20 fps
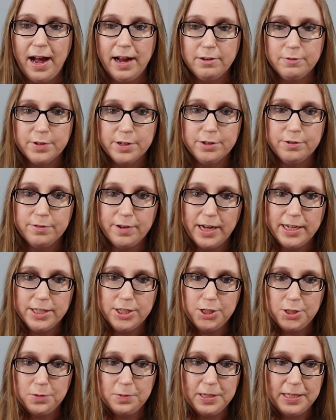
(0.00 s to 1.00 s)
I
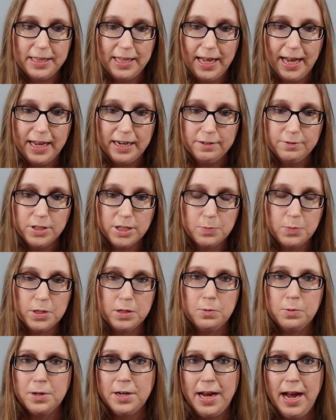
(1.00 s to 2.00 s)
regret doing that if
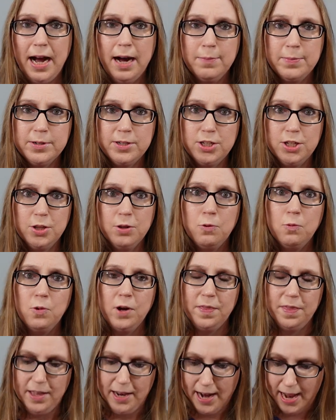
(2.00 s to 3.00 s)
something were to happen to the
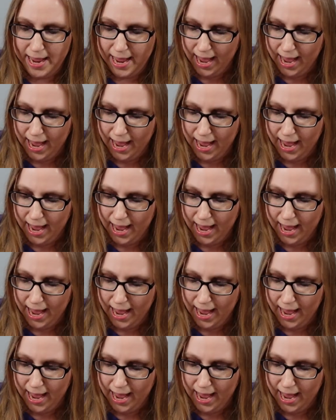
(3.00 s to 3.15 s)
one that I